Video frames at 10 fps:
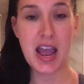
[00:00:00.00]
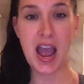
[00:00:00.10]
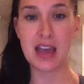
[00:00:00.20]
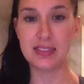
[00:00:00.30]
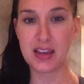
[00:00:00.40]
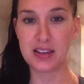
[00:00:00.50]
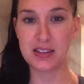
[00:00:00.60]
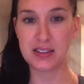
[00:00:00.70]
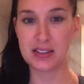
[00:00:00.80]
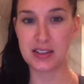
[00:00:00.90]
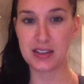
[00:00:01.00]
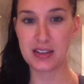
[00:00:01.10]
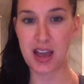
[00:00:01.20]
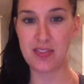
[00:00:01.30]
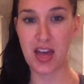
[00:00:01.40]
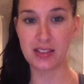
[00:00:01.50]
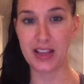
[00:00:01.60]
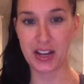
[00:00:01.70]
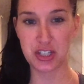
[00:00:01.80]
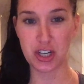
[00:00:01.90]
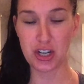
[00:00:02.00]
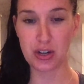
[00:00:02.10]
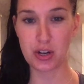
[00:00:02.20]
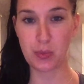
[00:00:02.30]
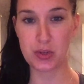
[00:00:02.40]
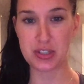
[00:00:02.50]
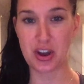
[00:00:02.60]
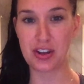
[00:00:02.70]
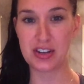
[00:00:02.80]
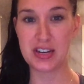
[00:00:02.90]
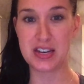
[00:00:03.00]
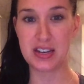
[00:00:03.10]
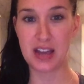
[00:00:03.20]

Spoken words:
and that lecture was on